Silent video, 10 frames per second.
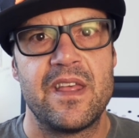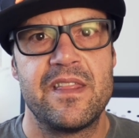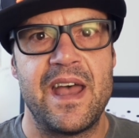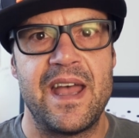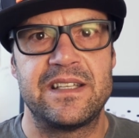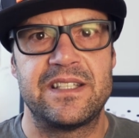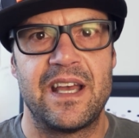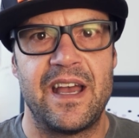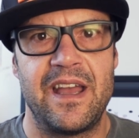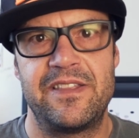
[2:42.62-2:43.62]
that
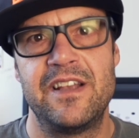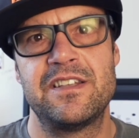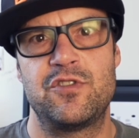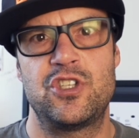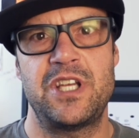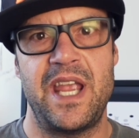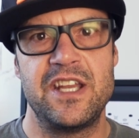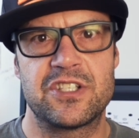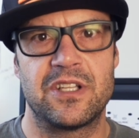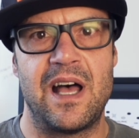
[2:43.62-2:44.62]
things have
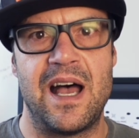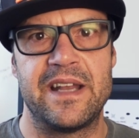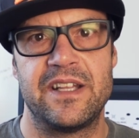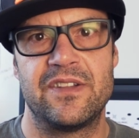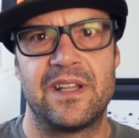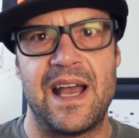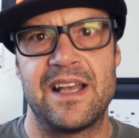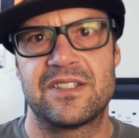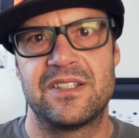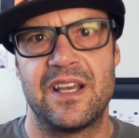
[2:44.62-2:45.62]
changed a lot in the
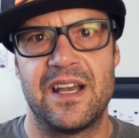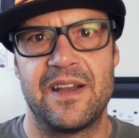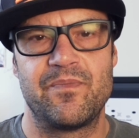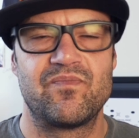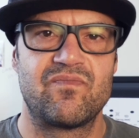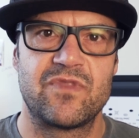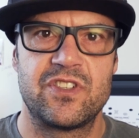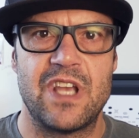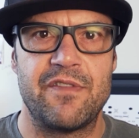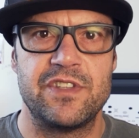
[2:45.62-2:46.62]
last
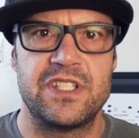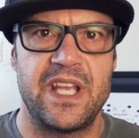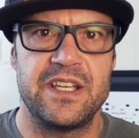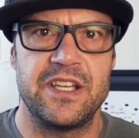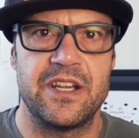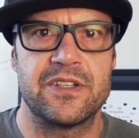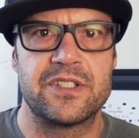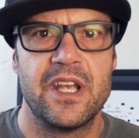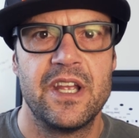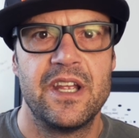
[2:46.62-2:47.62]
7 to 10
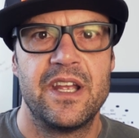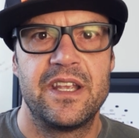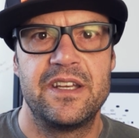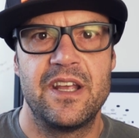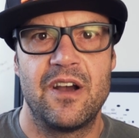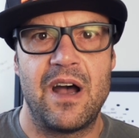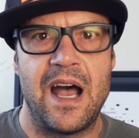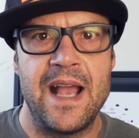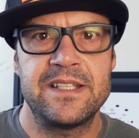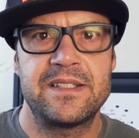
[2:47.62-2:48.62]
years. You know,
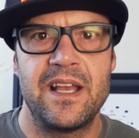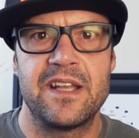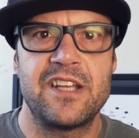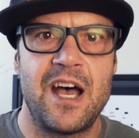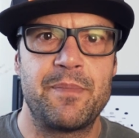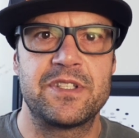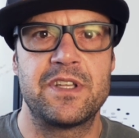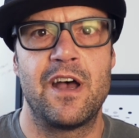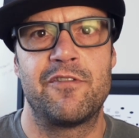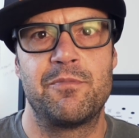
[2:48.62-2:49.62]
I stay on top of
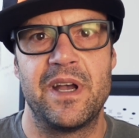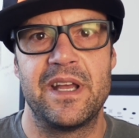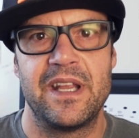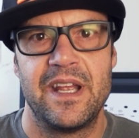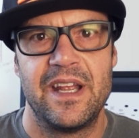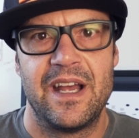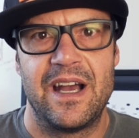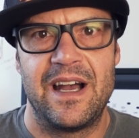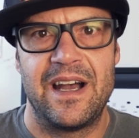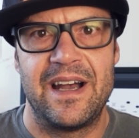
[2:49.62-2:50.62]
stuff, but
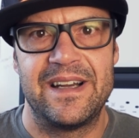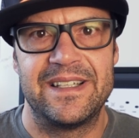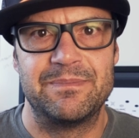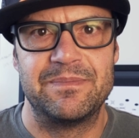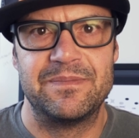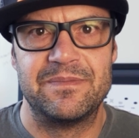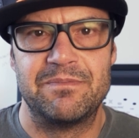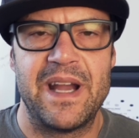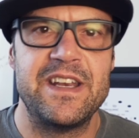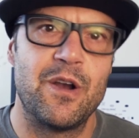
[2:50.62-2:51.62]

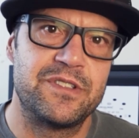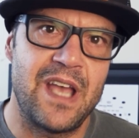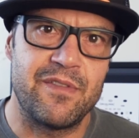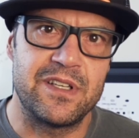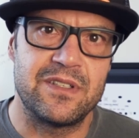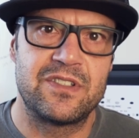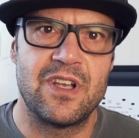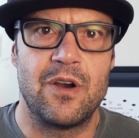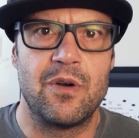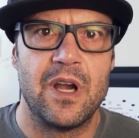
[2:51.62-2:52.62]
my notes haven't.
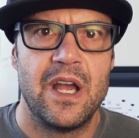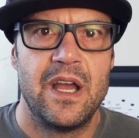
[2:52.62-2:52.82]
So